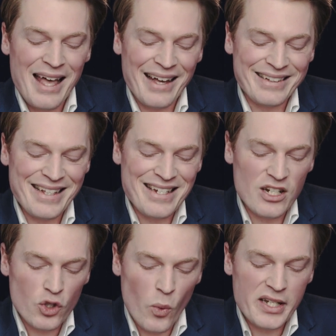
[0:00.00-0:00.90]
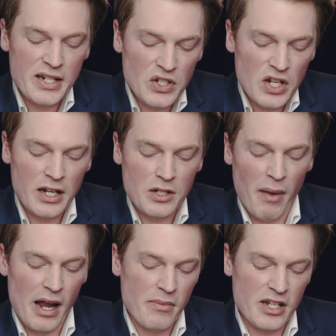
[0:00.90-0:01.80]
at least 26
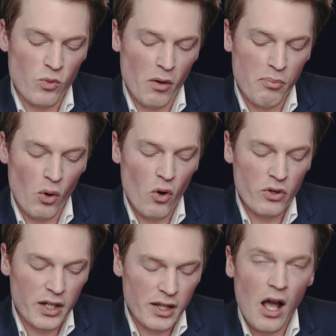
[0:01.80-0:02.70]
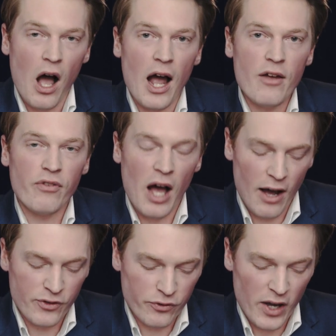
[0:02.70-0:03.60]
babies were born alive
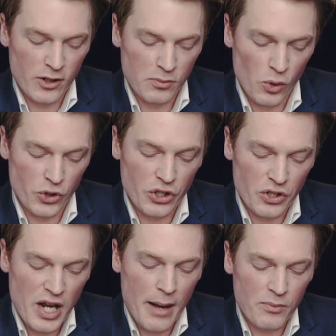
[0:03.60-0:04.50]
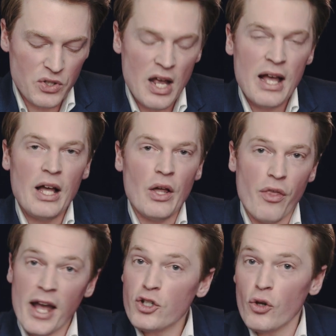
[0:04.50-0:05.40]
after failed abortion attempts.
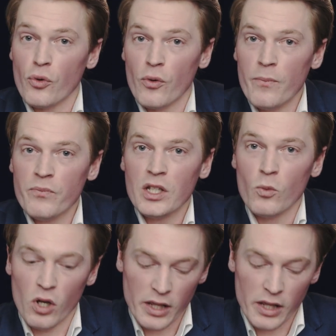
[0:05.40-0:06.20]
They too were